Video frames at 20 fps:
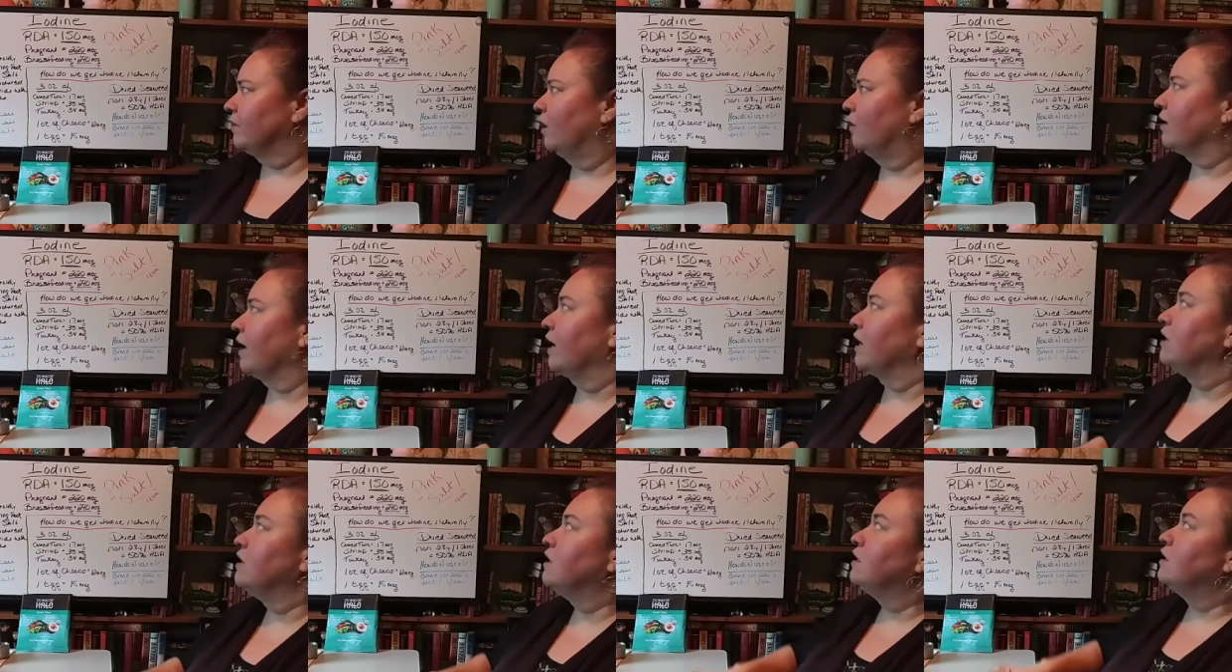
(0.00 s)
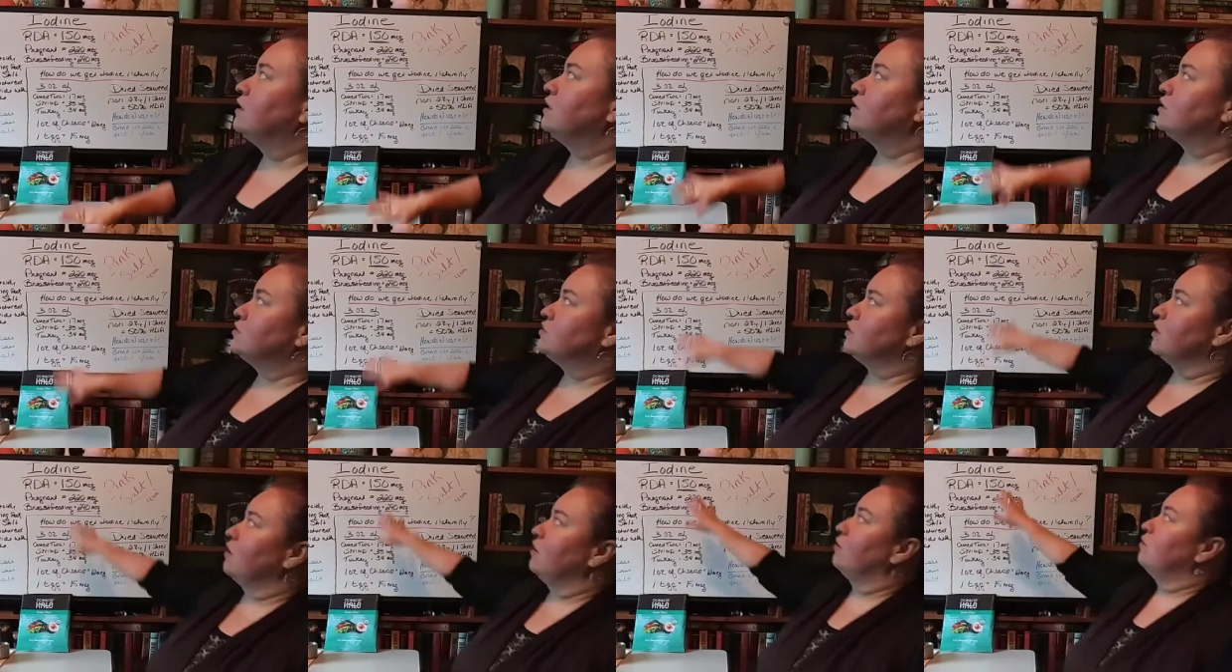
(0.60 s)
Okay,
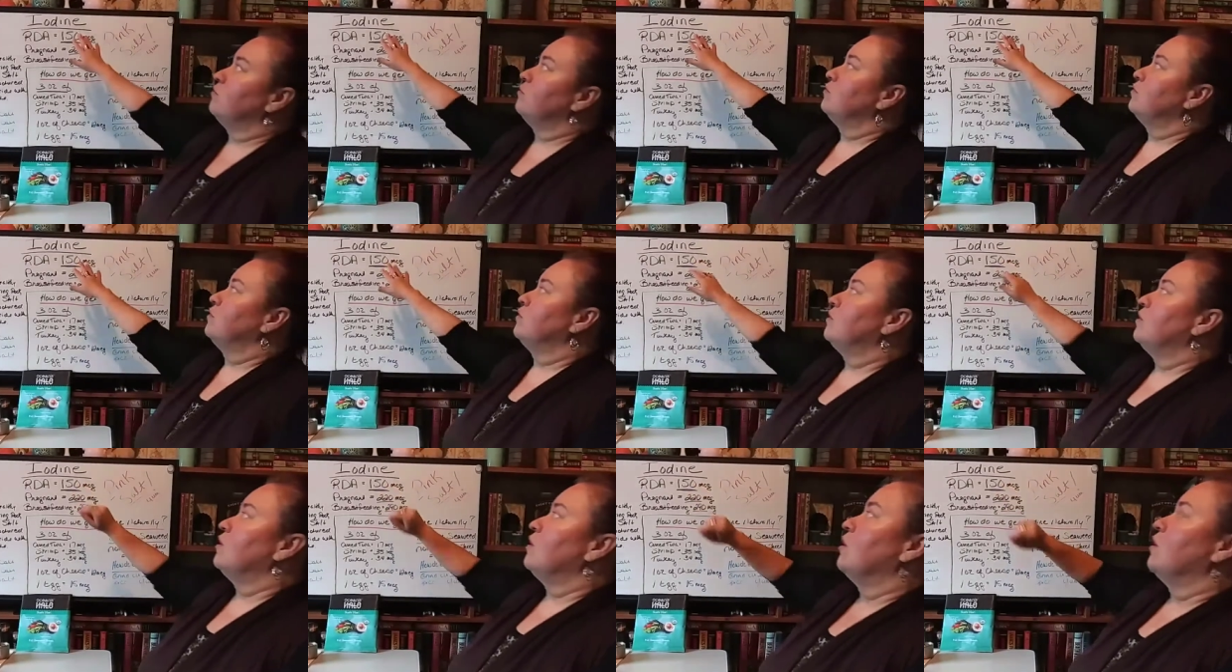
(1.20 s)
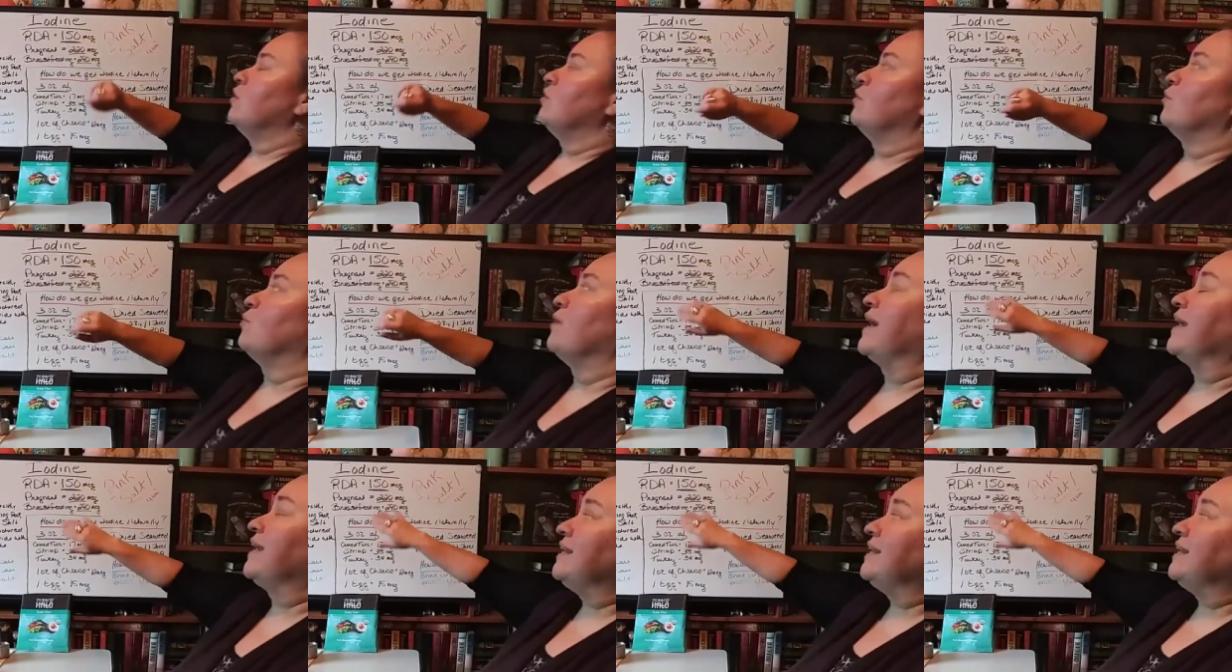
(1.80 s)
so the